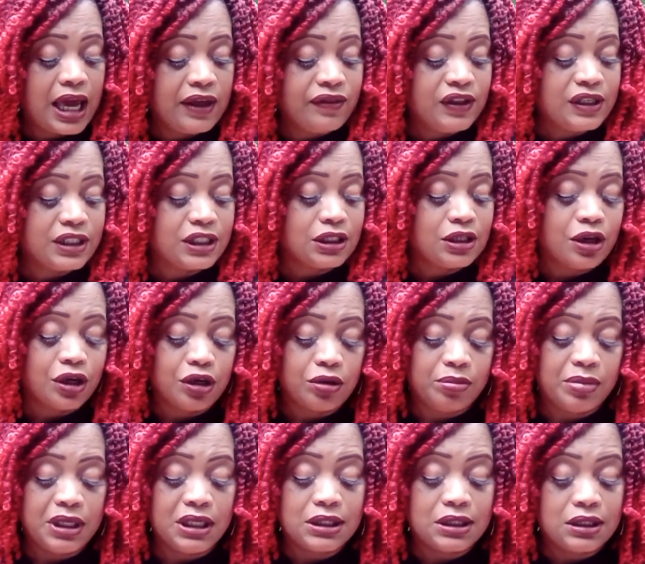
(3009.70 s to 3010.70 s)
this is going to
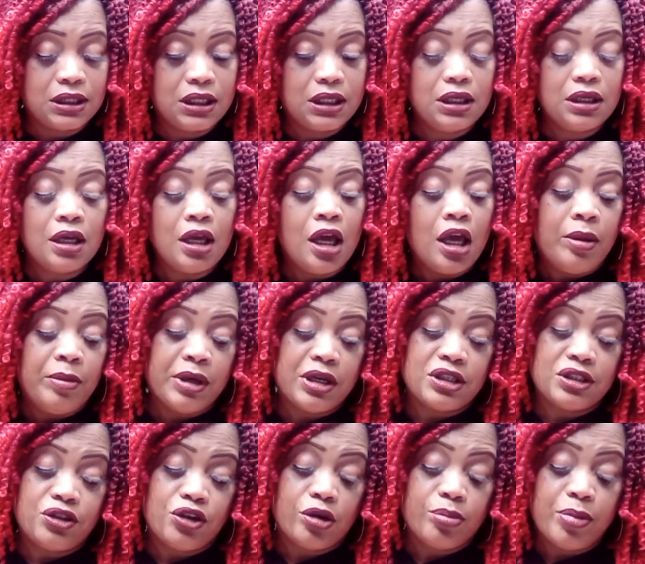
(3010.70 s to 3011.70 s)
be. See, because
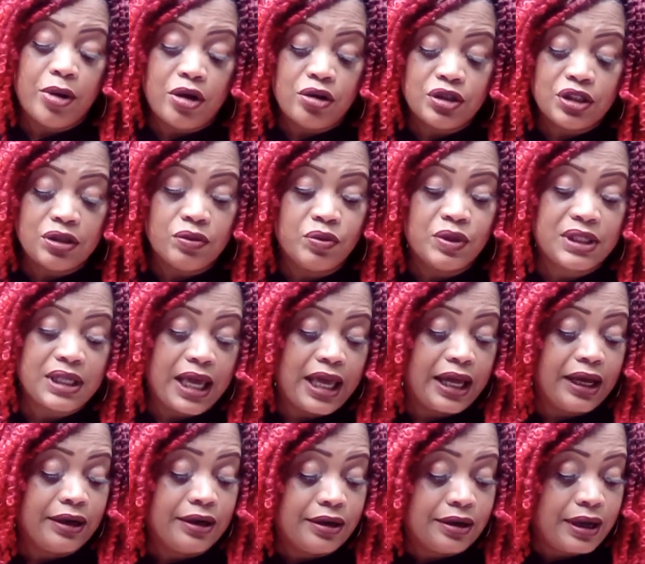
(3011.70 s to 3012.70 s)
their person was
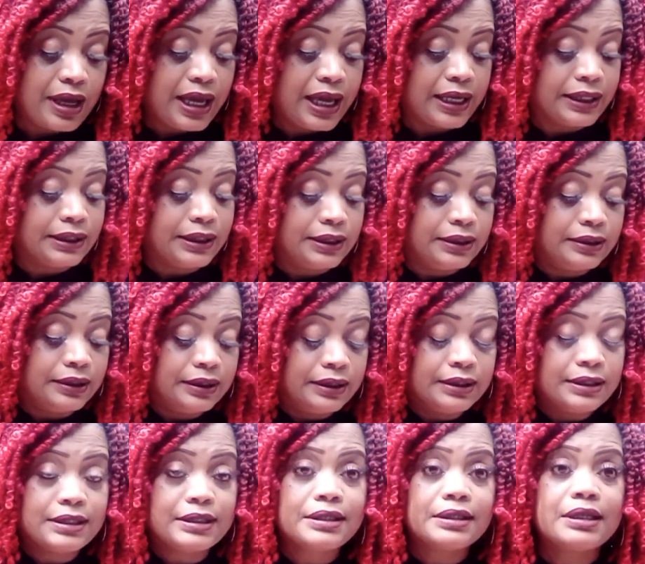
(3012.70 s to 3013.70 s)
out here acting
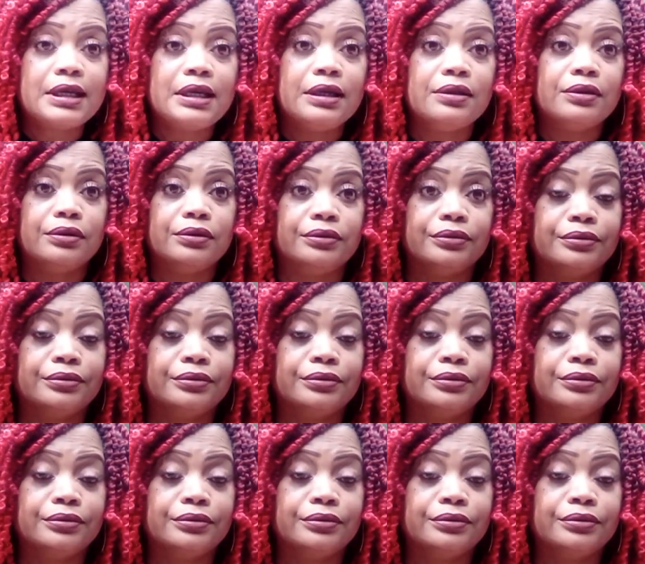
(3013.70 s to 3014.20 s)
single.